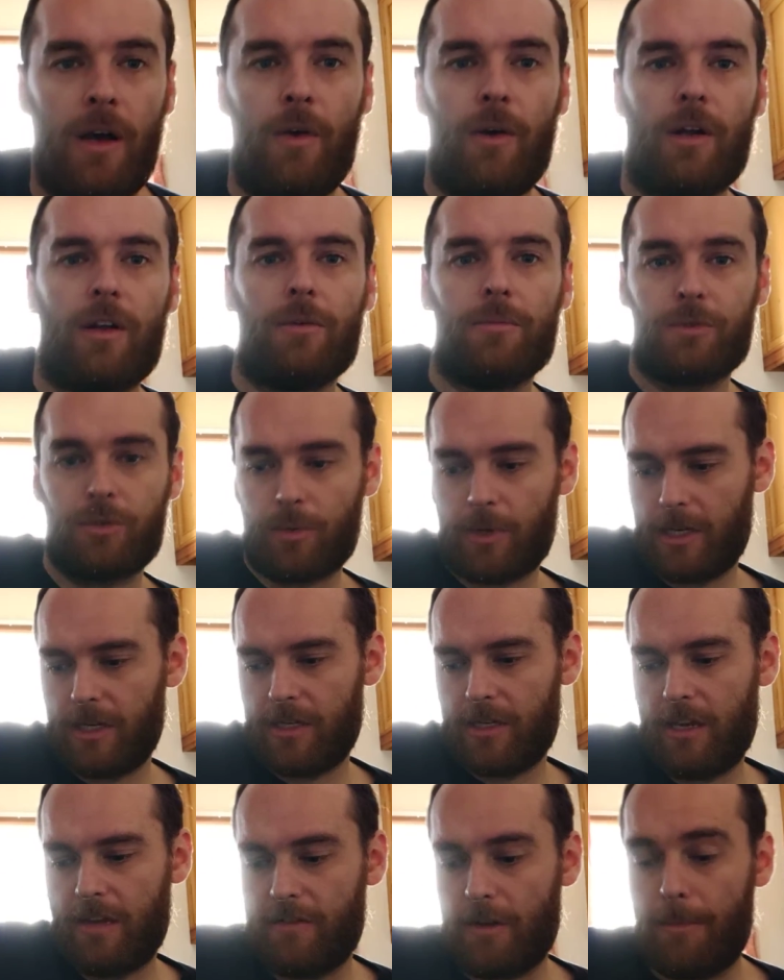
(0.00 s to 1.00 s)
Welcome to Swing and
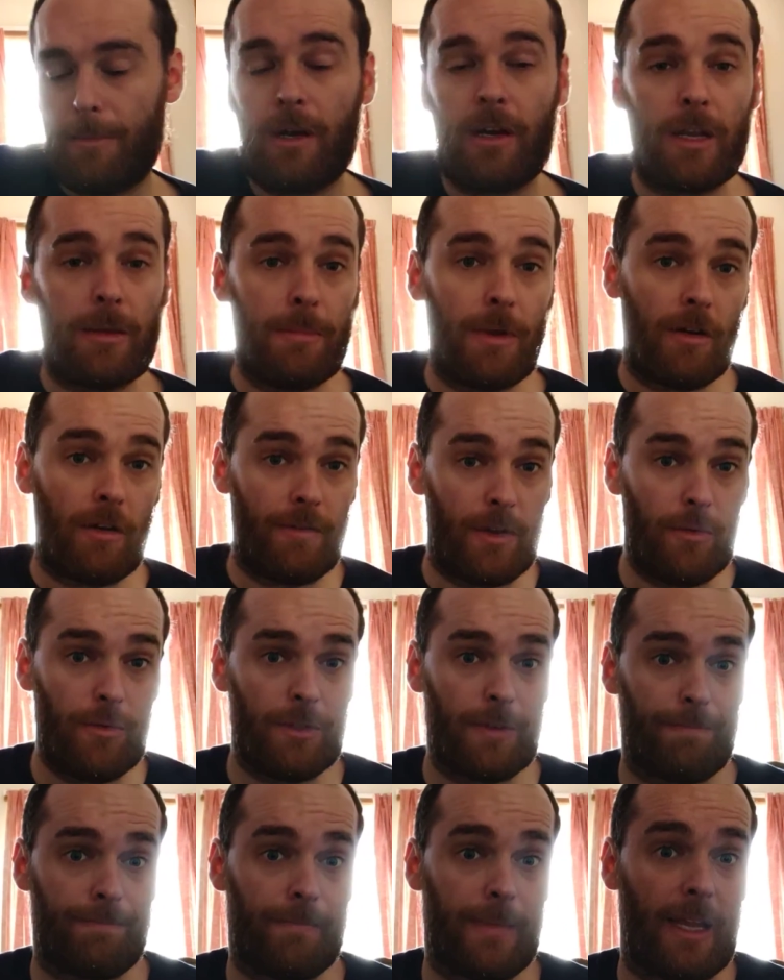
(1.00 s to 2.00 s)
Steve's Bargain Beer
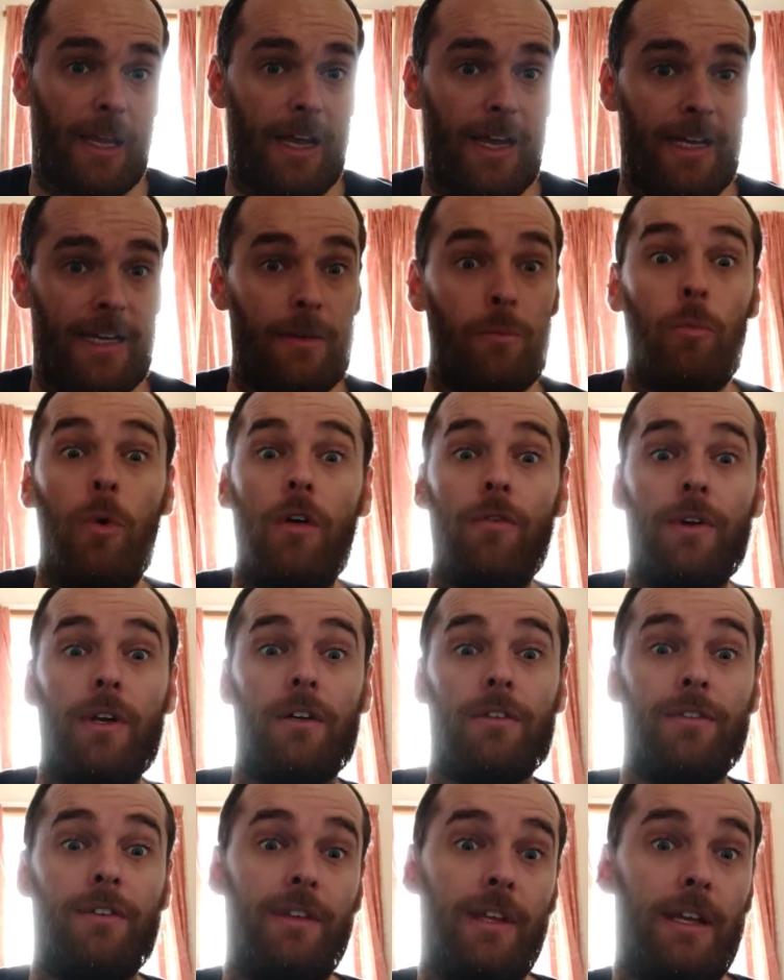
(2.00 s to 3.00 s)
Reviews. And what have we
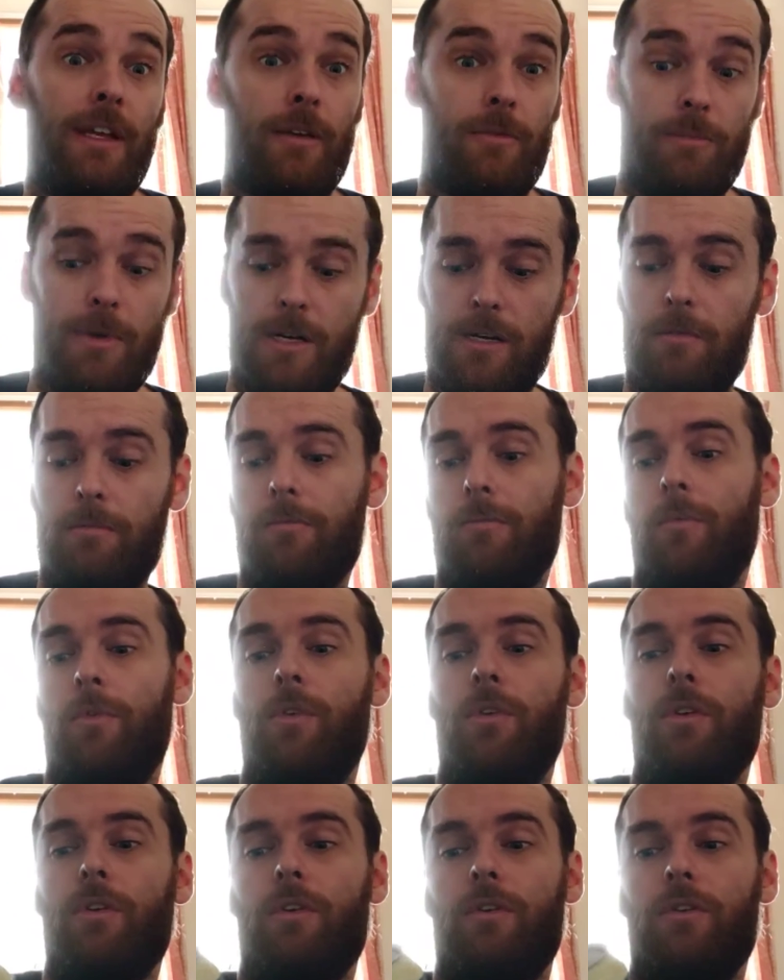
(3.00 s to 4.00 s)
got today? Well, we're
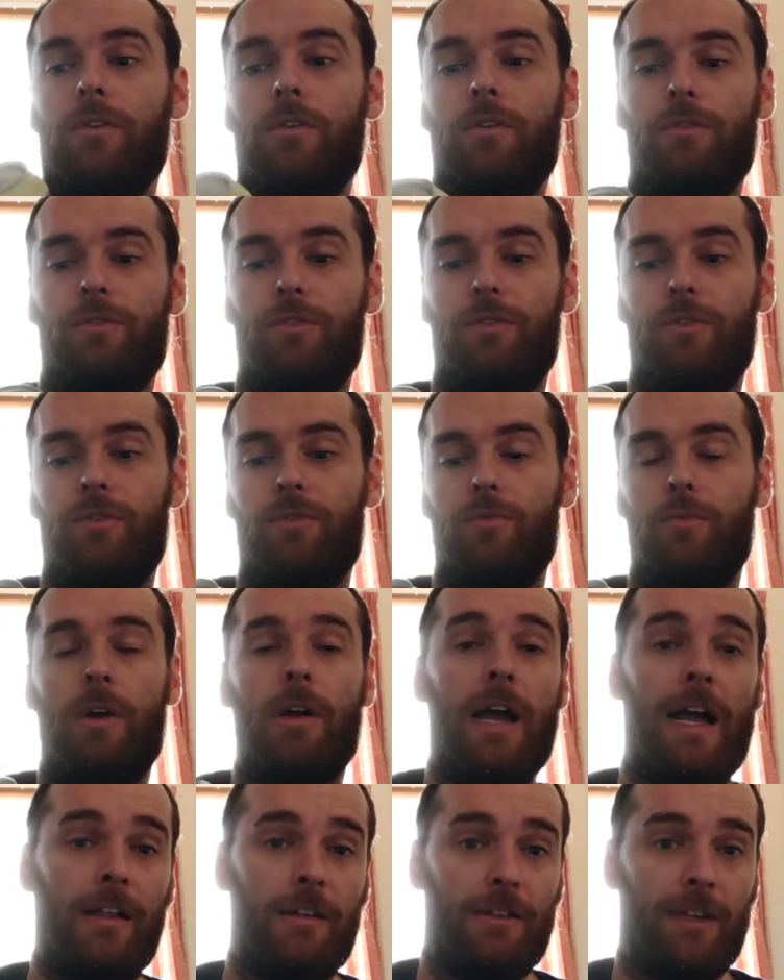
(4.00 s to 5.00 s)
going to go to
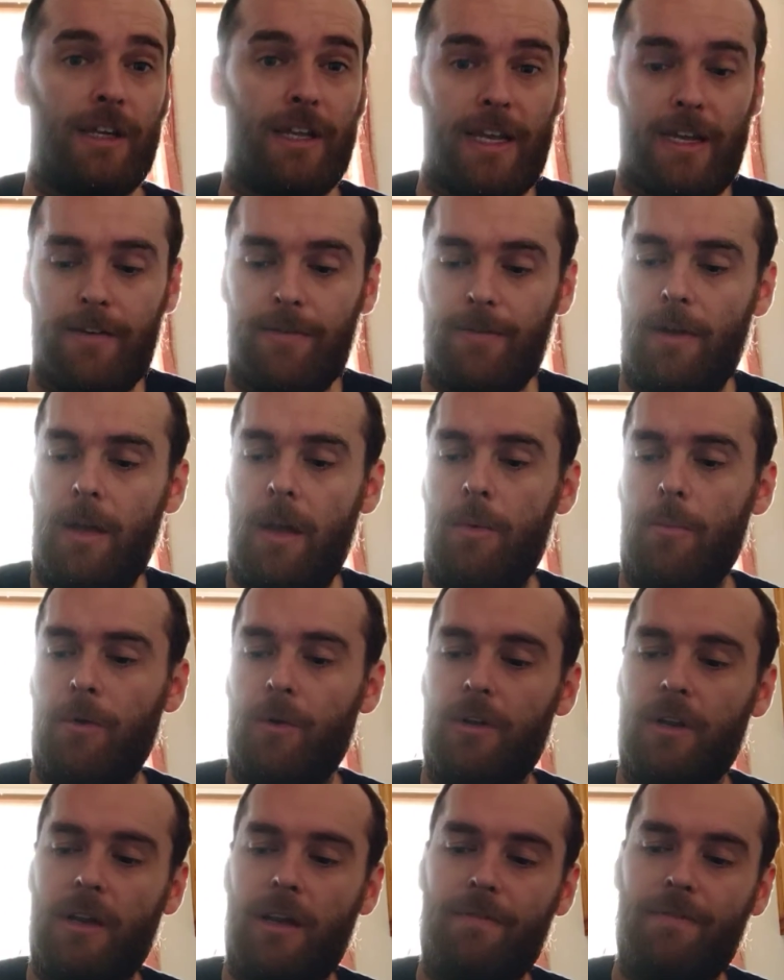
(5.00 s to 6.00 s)
Aldi again and we're
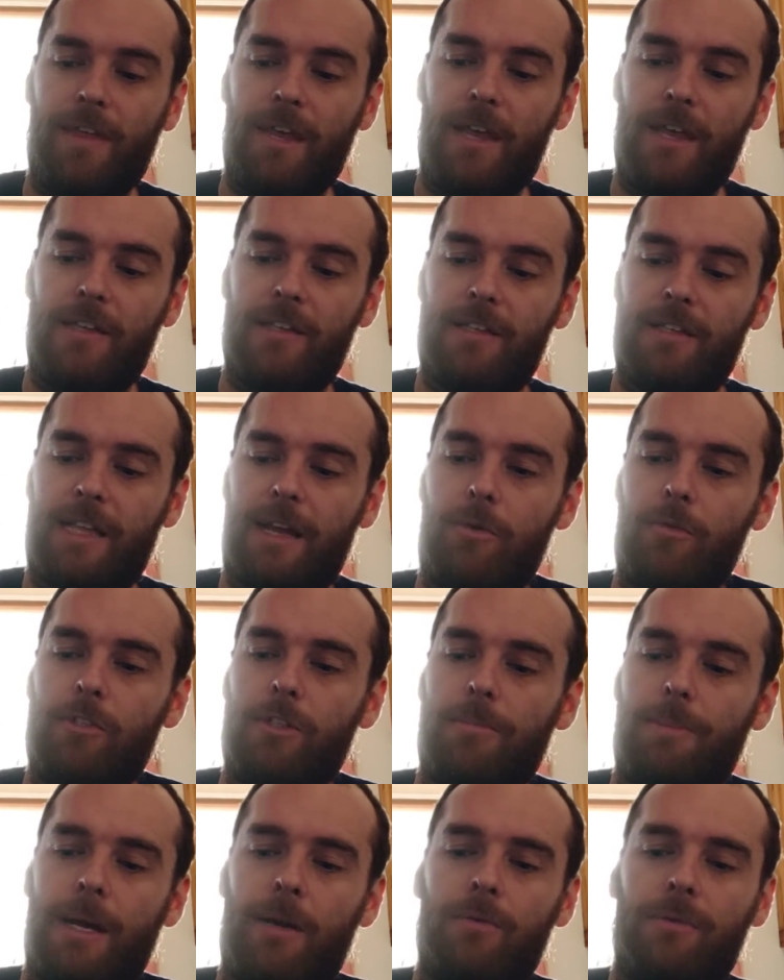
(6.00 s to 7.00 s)
going to have their Stout
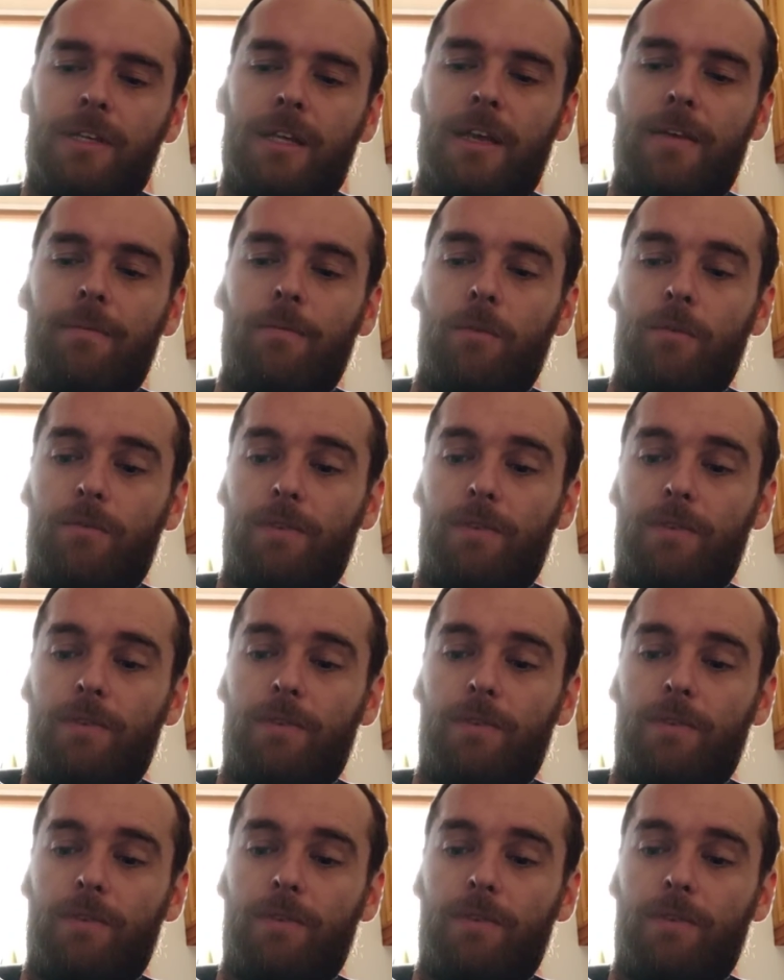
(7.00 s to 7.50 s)
About It.